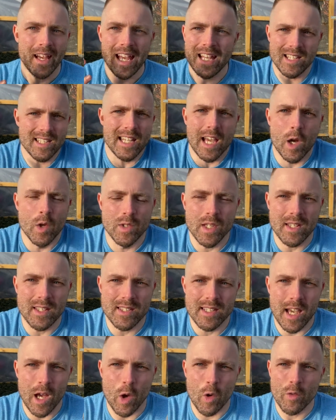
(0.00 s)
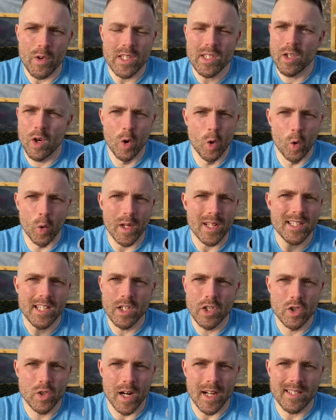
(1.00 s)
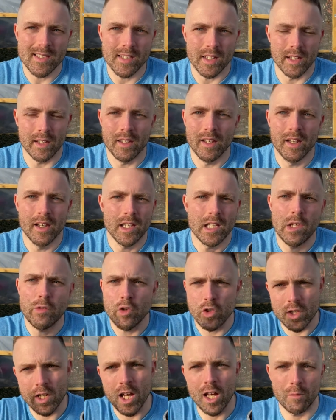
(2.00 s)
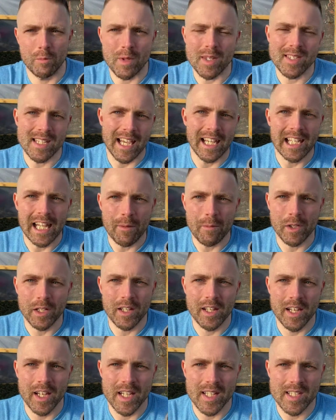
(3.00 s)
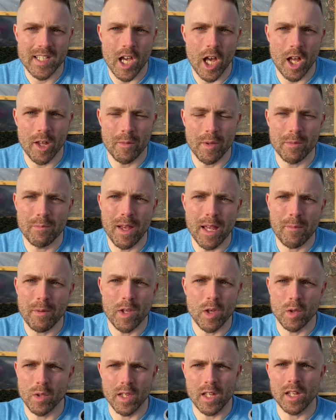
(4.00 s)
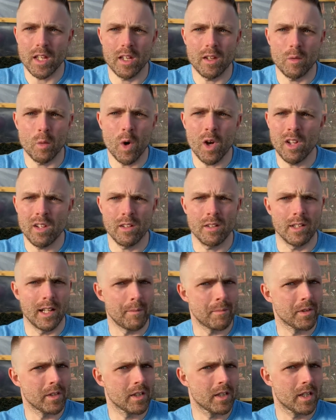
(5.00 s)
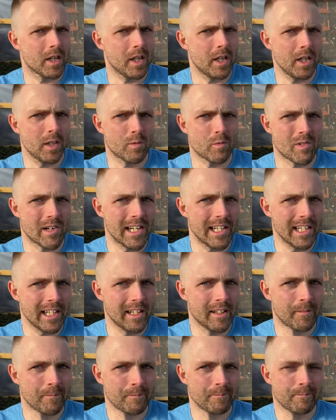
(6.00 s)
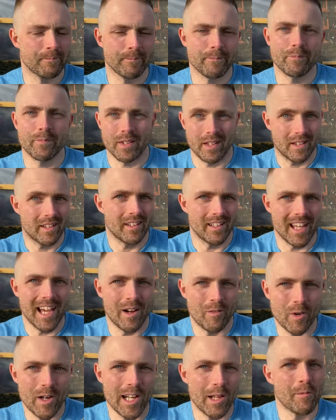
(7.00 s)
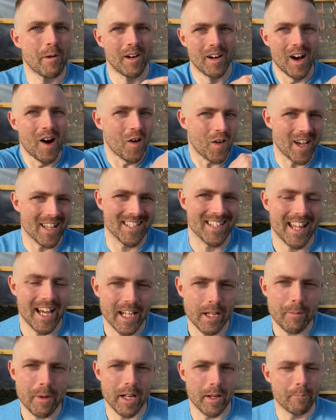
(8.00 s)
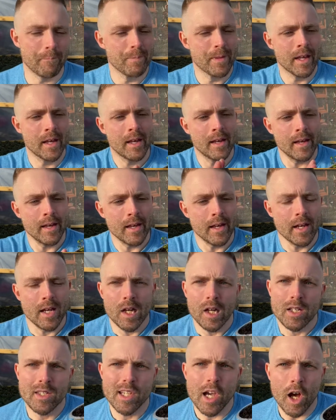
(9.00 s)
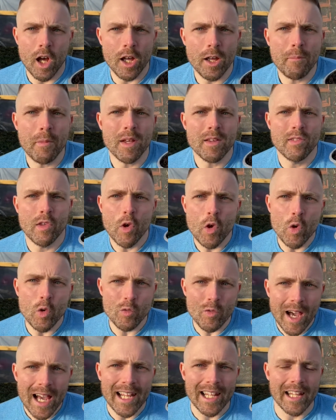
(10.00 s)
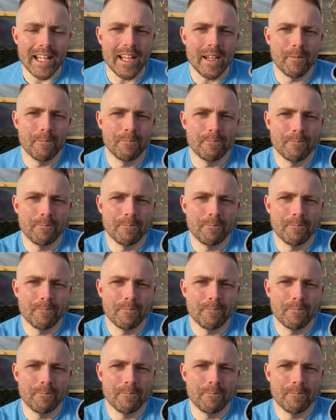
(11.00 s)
it sells itself. It's cool, it's interesting. You just heard me say lemon curd thyme and maybe you're thinking, what, lemon curd, really? Yeah, really, but I'll get to that in a minute. Thyme Dune Valley